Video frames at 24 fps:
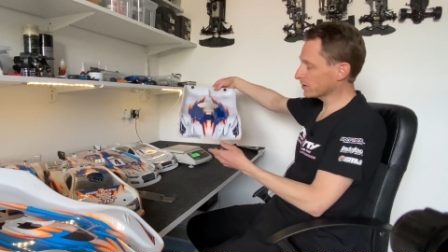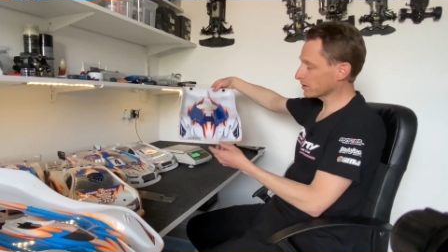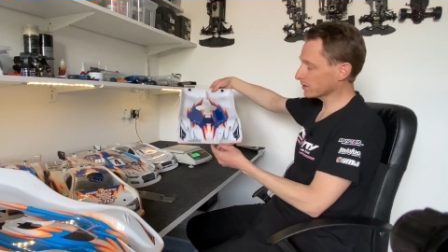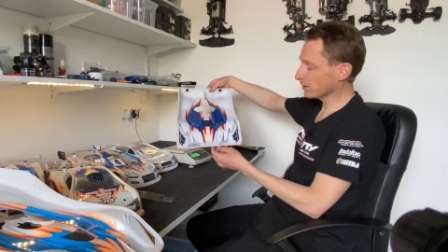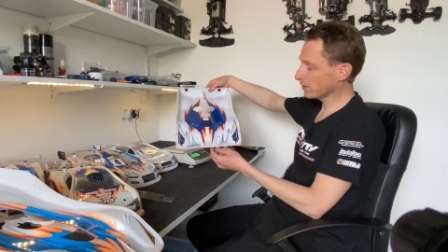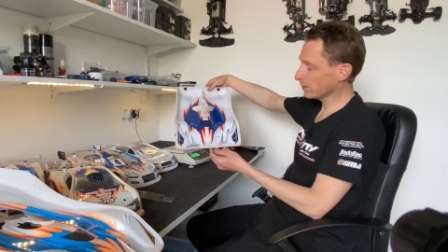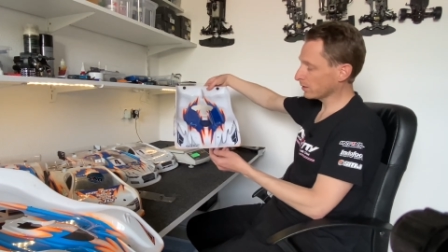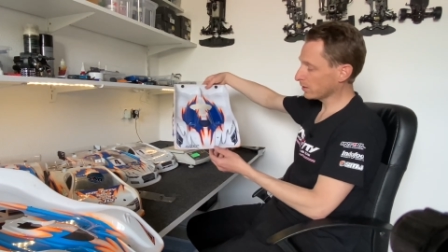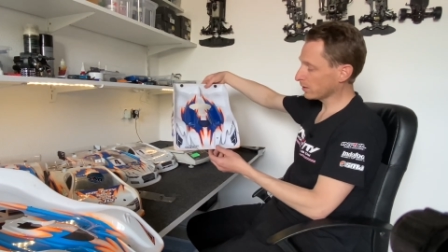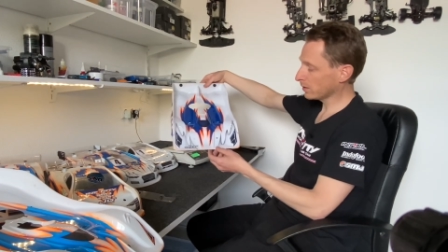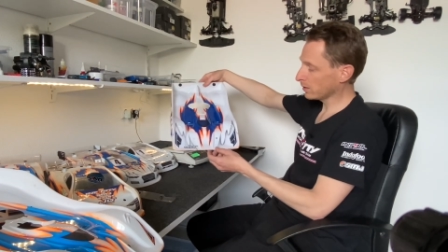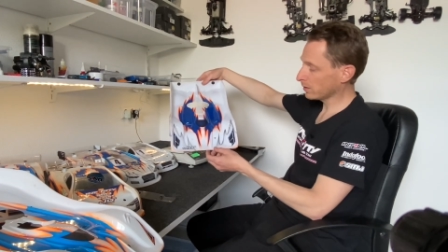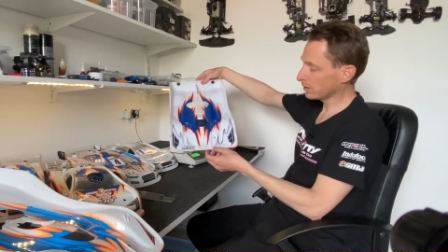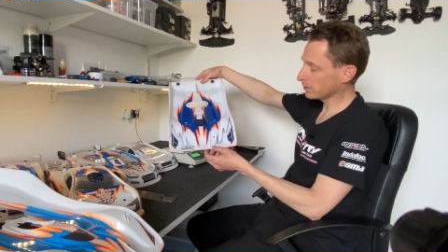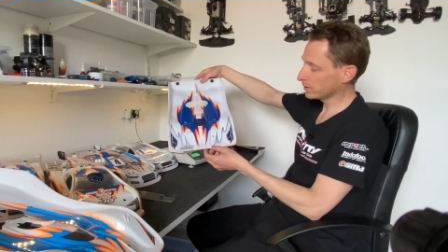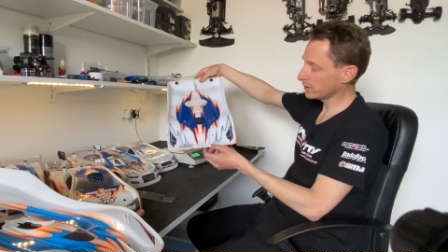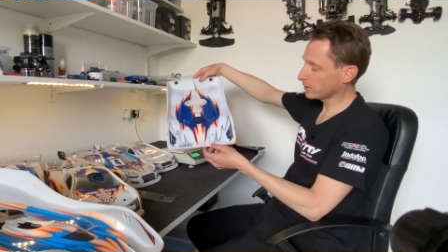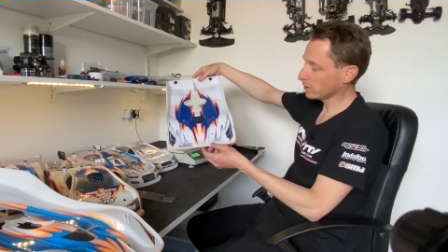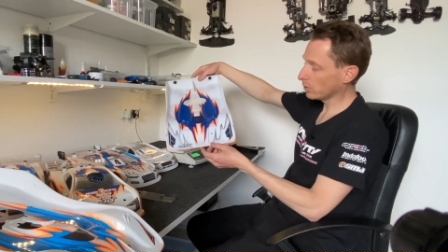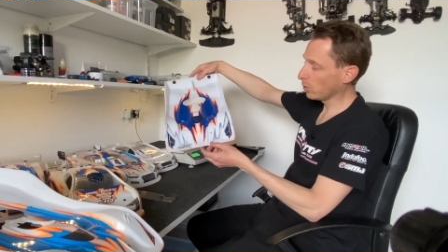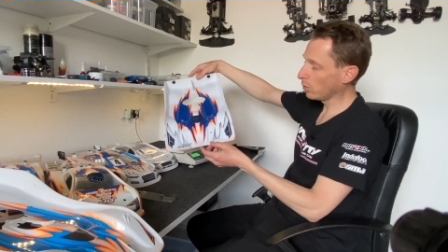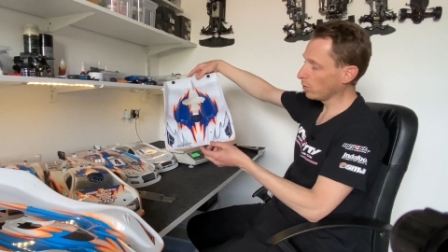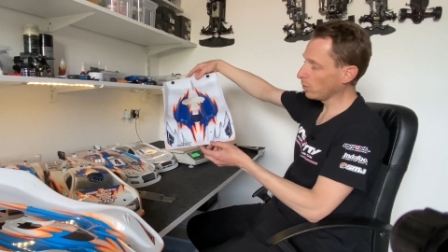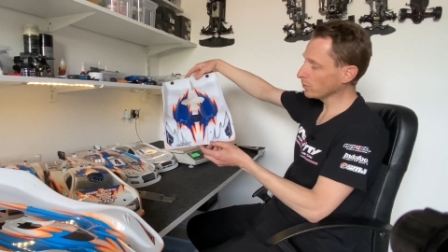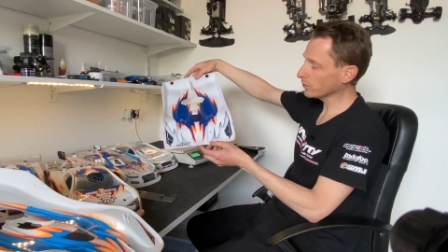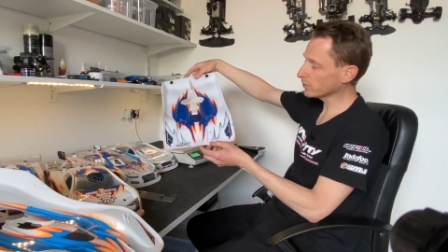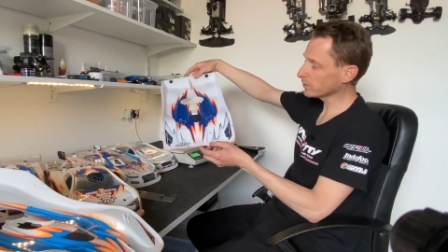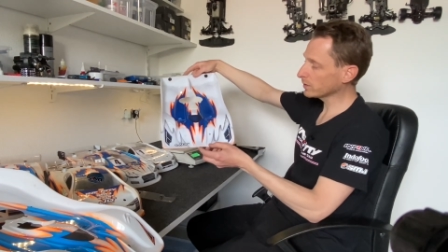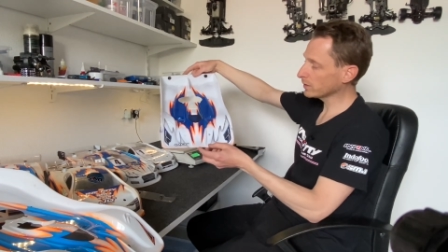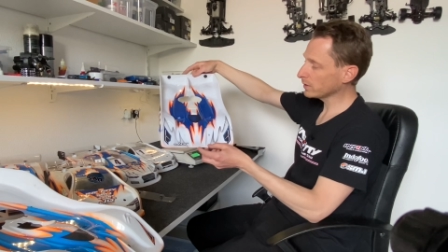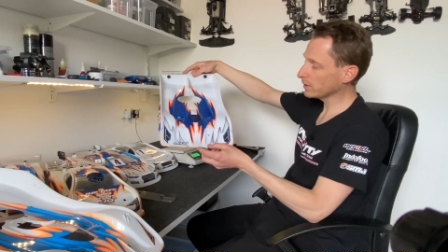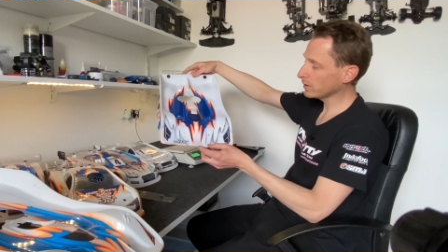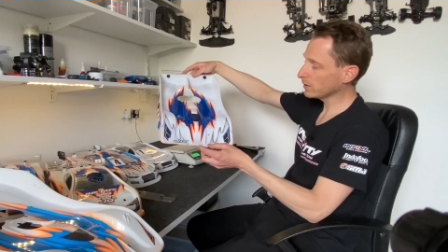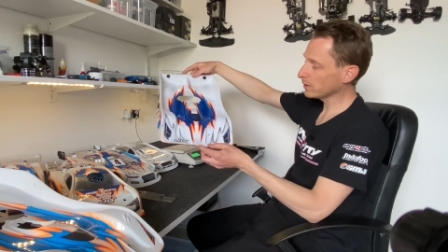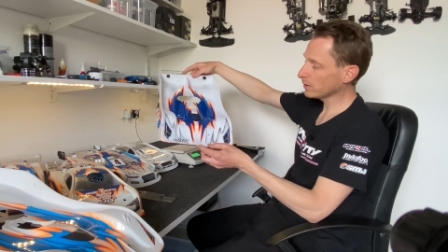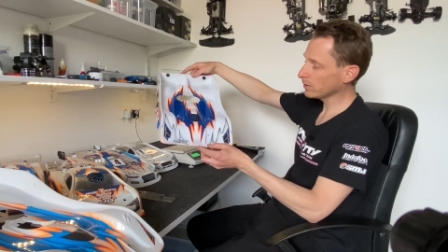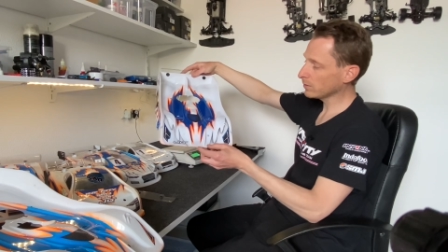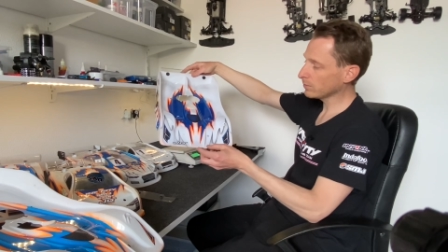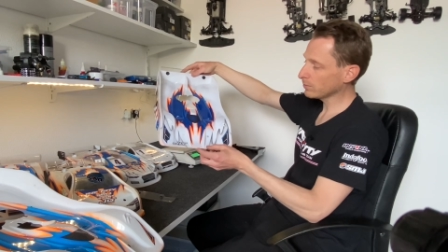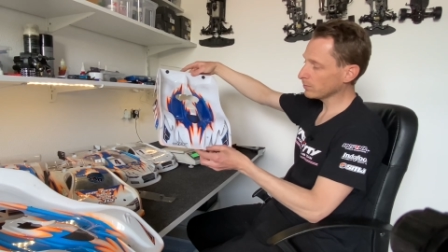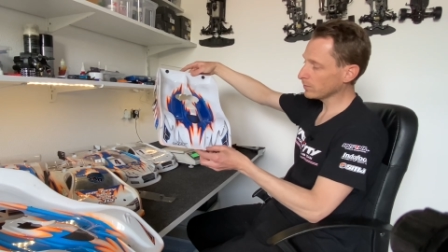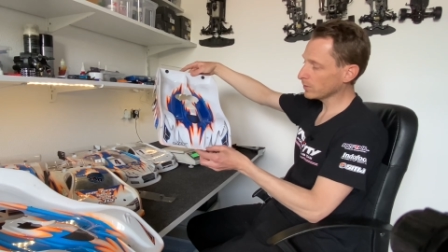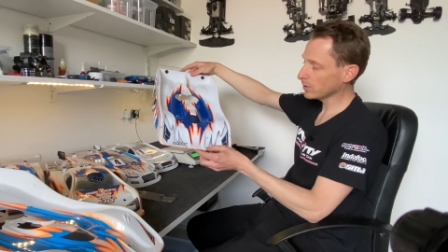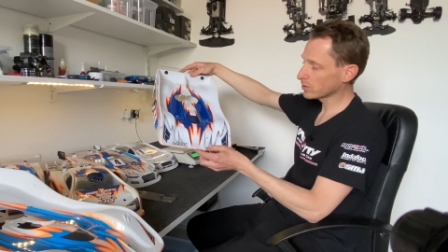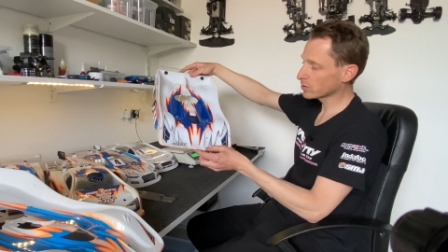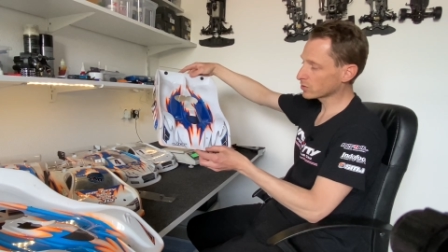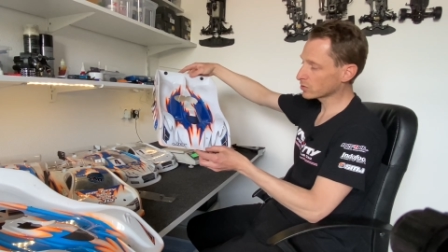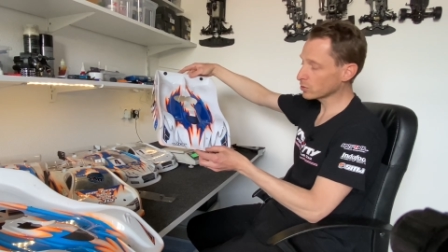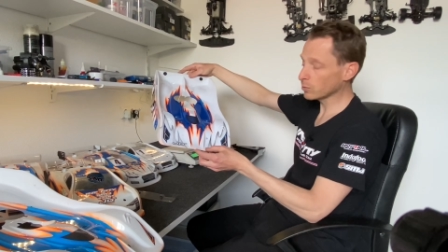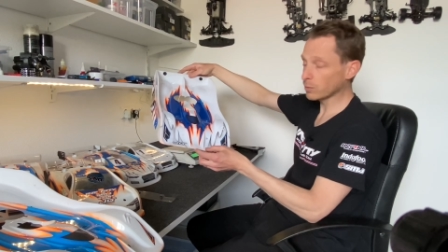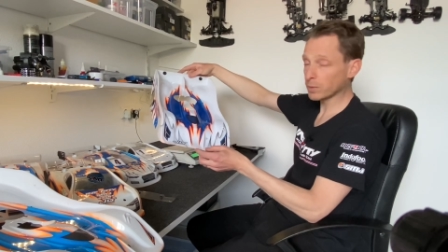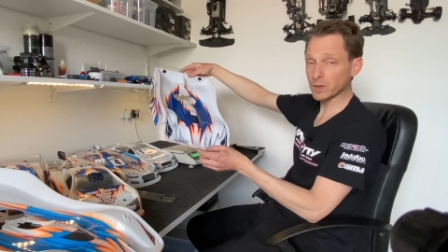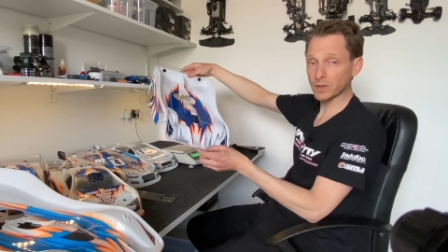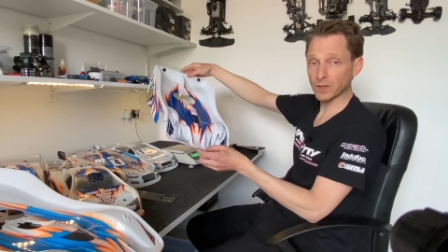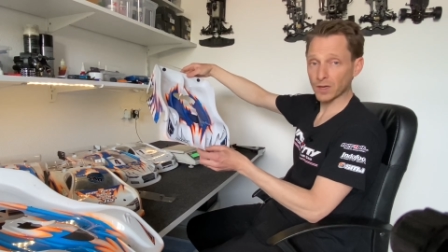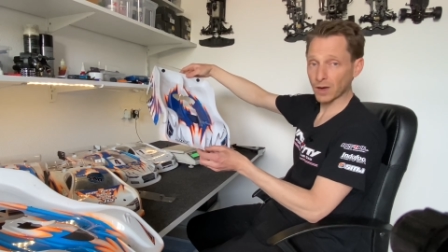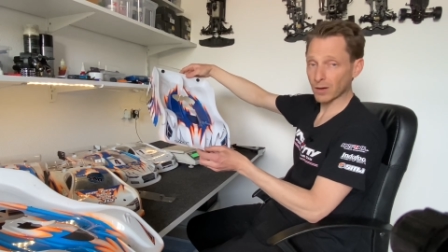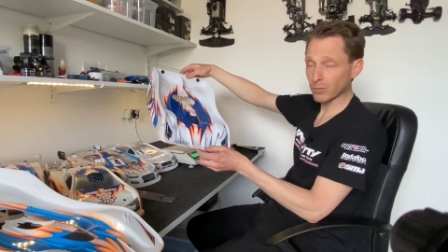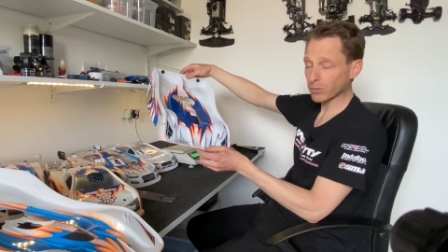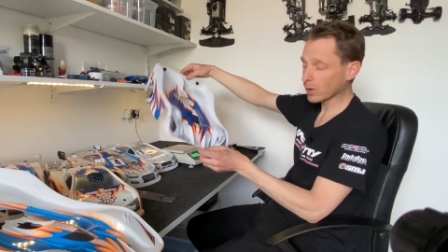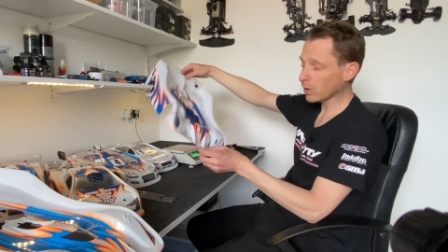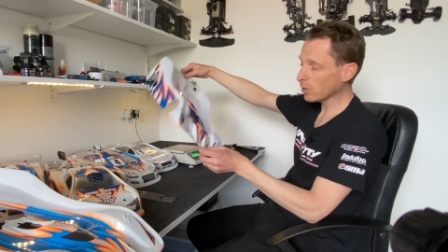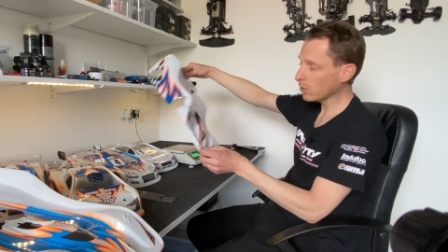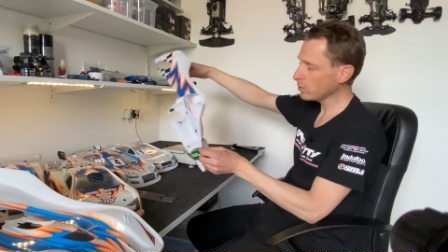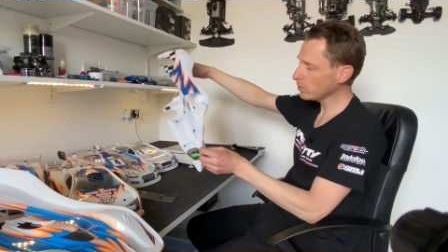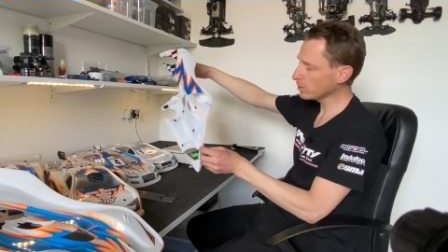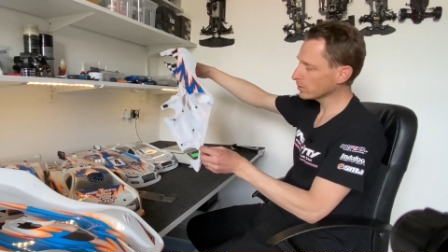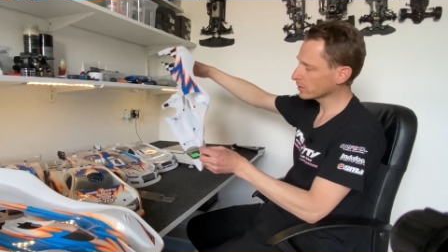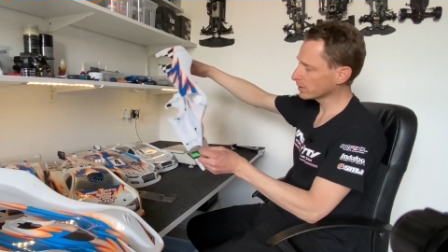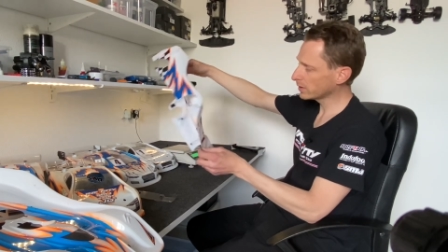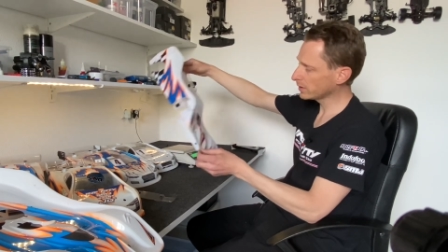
the old Super Diablo,